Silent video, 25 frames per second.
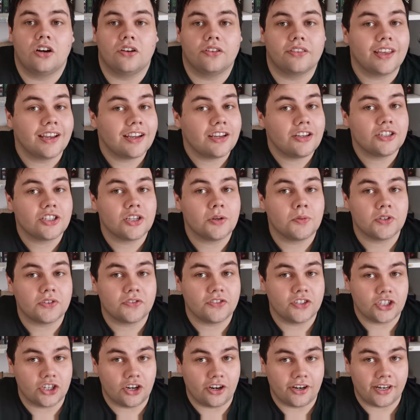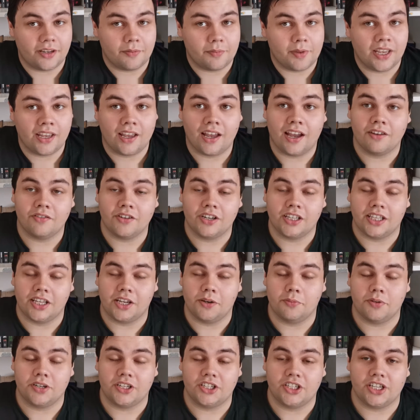So thank you so much for joining me. I
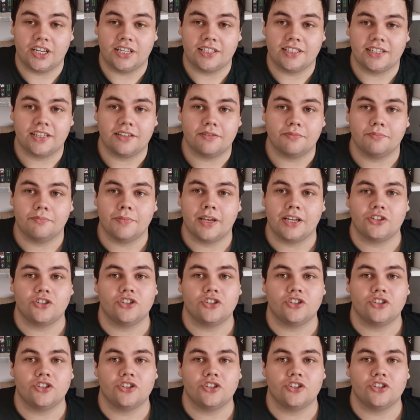really appreciate it.